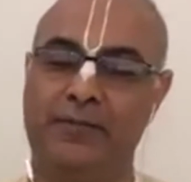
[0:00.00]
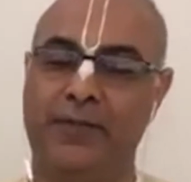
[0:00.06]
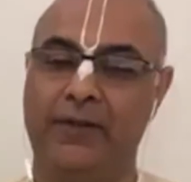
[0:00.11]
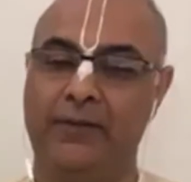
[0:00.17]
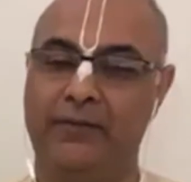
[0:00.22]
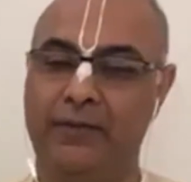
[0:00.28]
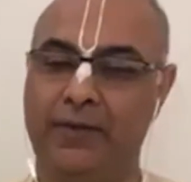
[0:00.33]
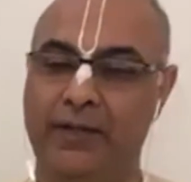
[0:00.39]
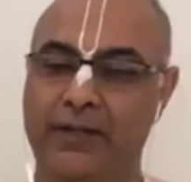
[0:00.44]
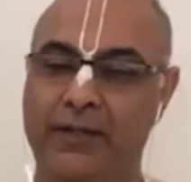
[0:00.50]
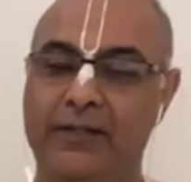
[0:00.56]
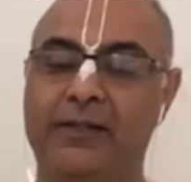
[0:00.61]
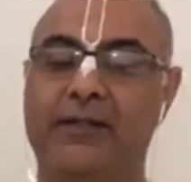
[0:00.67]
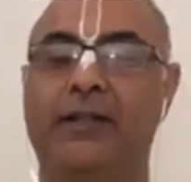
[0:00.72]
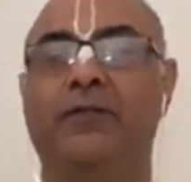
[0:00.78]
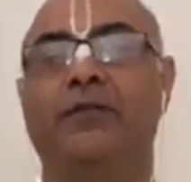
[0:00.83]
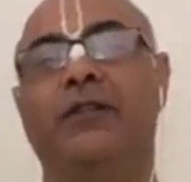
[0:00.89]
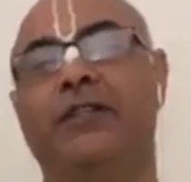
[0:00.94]
when he is
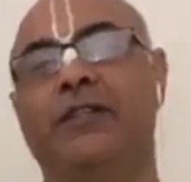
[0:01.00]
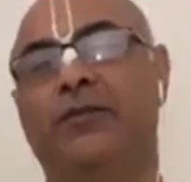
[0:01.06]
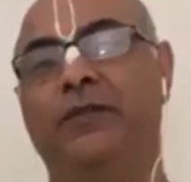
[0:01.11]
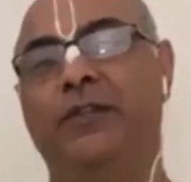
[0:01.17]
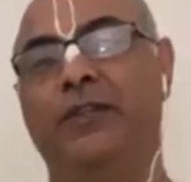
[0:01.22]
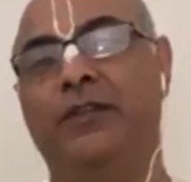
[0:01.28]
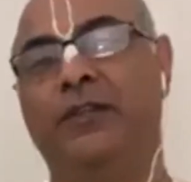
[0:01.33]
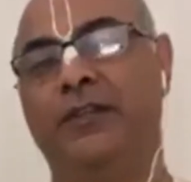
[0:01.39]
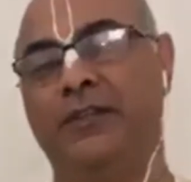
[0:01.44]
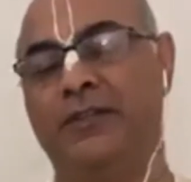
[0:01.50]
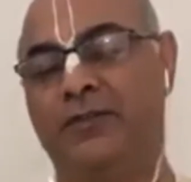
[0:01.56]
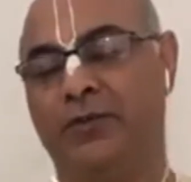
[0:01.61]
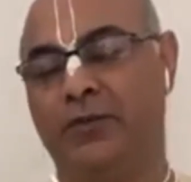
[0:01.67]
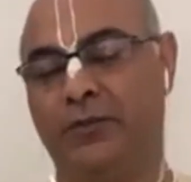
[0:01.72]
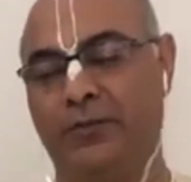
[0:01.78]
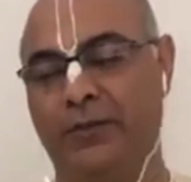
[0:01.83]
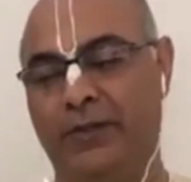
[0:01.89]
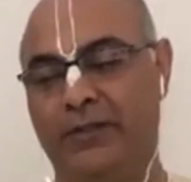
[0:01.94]
conversing with these
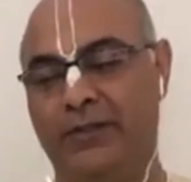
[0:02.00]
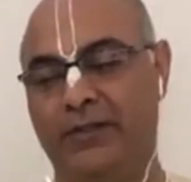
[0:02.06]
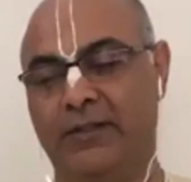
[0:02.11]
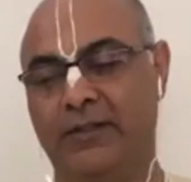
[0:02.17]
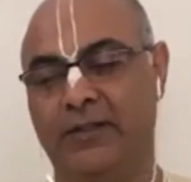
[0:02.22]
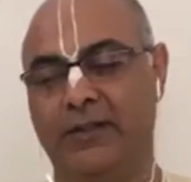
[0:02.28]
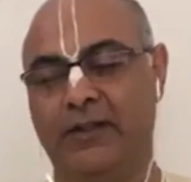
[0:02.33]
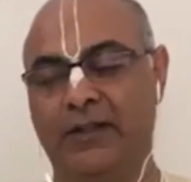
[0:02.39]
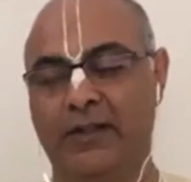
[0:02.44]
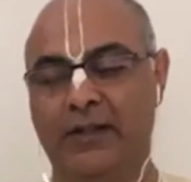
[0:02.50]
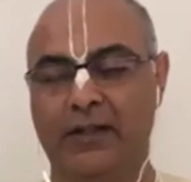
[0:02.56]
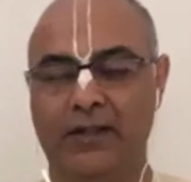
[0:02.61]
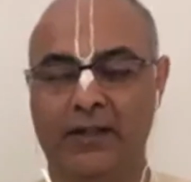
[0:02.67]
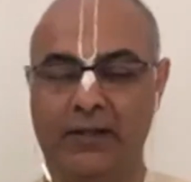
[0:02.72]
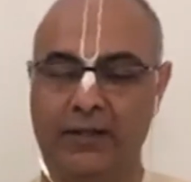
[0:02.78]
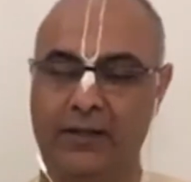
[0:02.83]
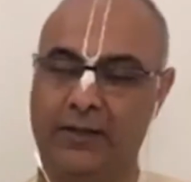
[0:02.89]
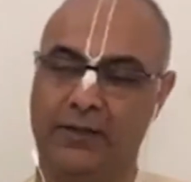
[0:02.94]
gopis.
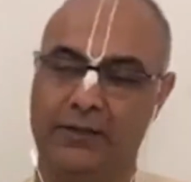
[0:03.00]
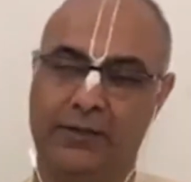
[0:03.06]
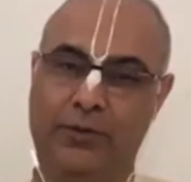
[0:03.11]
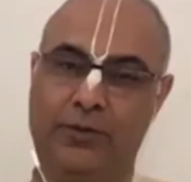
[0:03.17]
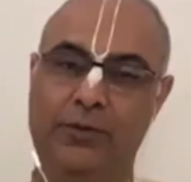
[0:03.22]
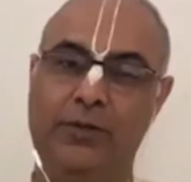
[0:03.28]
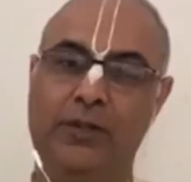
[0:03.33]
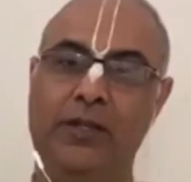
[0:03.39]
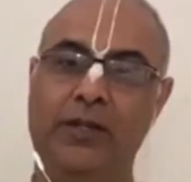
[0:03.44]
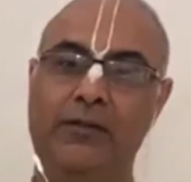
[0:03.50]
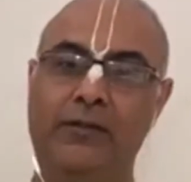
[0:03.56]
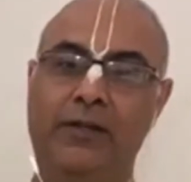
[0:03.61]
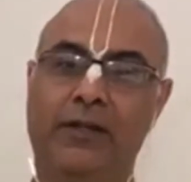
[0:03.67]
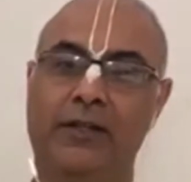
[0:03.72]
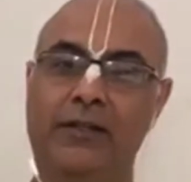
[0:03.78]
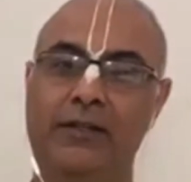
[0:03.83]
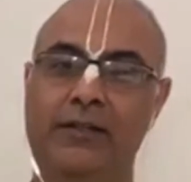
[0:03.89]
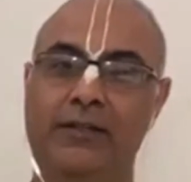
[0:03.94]
So Uddhav
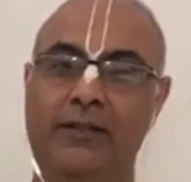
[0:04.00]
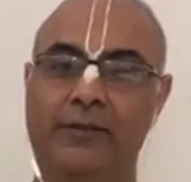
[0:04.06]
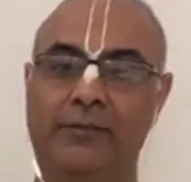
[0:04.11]
is